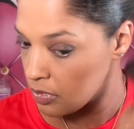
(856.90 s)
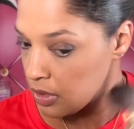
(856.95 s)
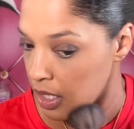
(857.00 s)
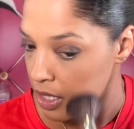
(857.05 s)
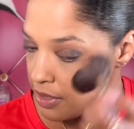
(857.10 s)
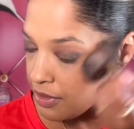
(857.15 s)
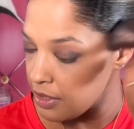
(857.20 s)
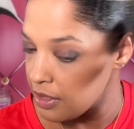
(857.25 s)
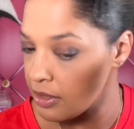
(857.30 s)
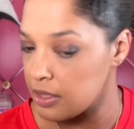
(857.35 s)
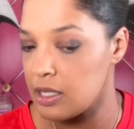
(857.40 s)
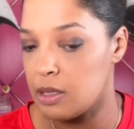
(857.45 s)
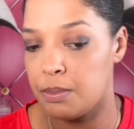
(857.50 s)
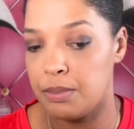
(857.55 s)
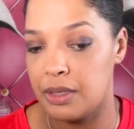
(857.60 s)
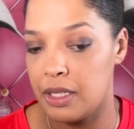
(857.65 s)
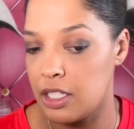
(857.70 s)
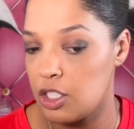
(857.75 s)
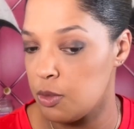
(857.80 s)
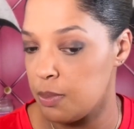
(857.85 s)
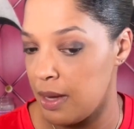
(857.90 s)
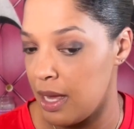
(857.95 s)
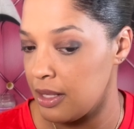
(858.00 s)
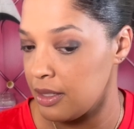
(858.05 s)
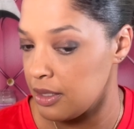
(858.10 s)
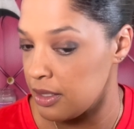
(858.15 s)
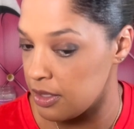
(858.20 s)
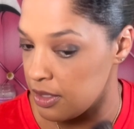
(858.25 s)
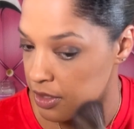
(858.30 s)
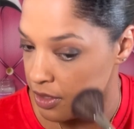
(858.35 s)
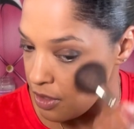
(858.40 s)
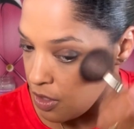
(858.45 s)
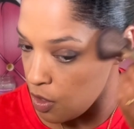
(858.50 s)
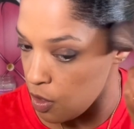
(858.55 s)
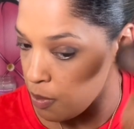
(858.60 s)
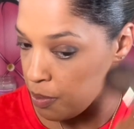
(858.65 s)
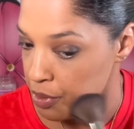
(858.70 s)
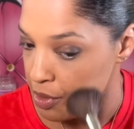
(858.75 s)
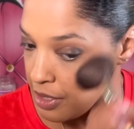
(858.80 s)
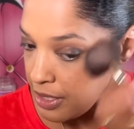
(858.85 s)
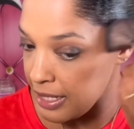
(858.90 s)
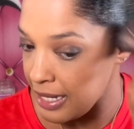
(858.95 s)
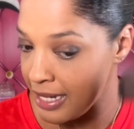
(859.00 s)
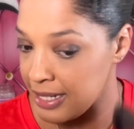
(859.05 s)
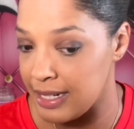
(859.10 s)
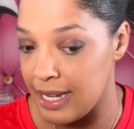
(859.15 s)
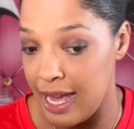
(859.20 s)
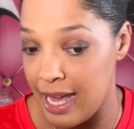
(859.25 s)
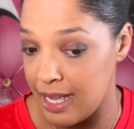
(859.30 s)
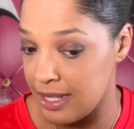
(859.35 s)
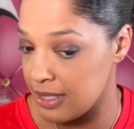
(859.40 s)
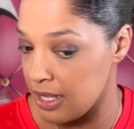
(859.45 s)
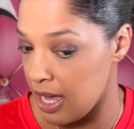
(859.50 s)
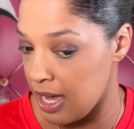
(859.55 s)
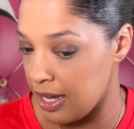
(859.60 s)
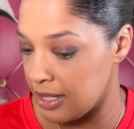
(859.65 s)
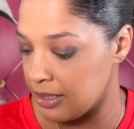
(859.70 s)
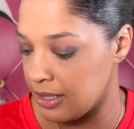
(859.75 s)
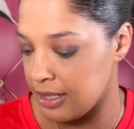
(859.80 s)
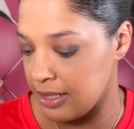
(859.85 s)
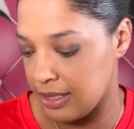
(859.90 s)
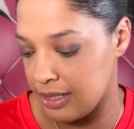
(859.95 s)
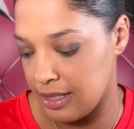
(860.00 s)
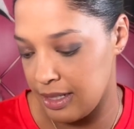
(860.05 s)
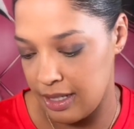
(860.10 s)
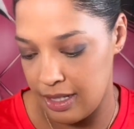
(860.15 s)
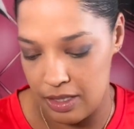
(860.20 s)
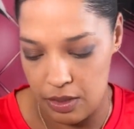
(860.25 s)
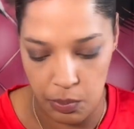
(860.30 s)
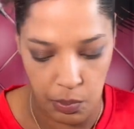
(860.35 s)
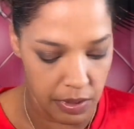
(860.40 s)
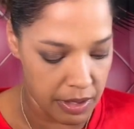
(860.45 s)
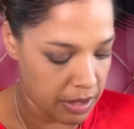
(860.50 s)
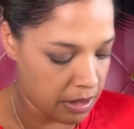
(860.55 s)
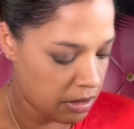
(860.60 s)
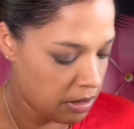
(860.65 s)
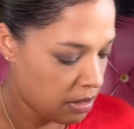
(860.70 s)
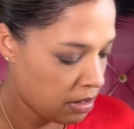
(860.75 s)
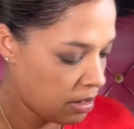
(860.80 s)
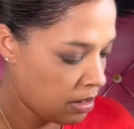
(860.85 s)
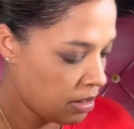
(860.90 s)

I think this blush palette is so pretty and it has highlight in it as well.